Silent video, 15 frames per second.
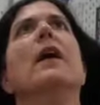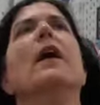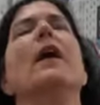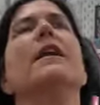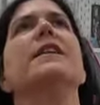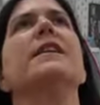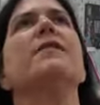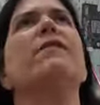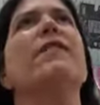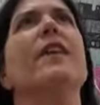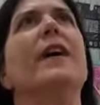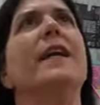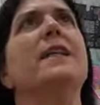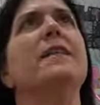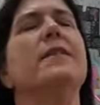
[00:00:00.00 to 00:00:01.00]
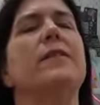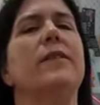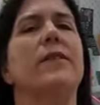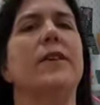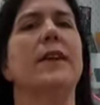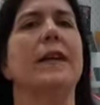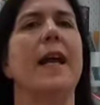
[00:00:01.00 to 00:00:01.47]
I did find
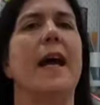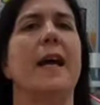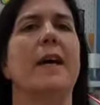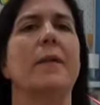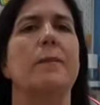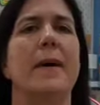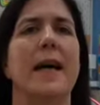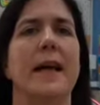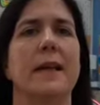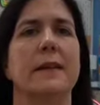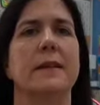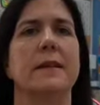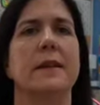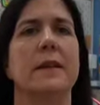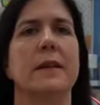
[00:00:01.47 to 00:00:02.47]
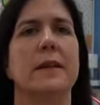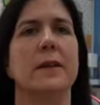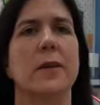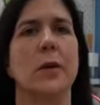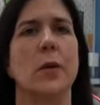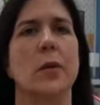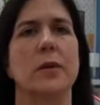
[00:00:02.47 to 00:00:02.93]
the neckband
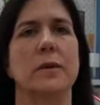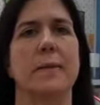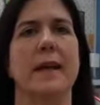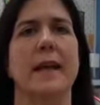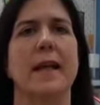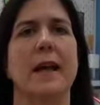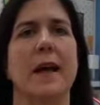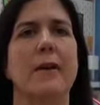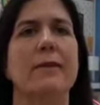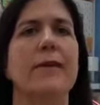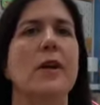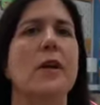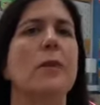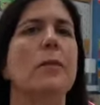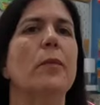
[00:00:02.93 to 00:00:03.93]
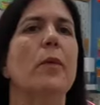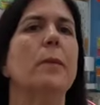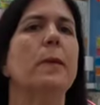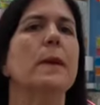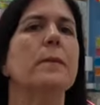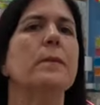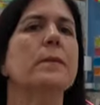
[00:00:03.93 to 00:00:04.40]
caused me a few
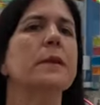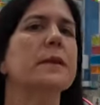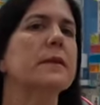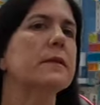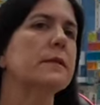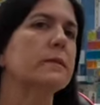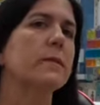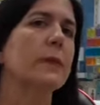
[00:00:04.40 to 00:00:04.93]
problems,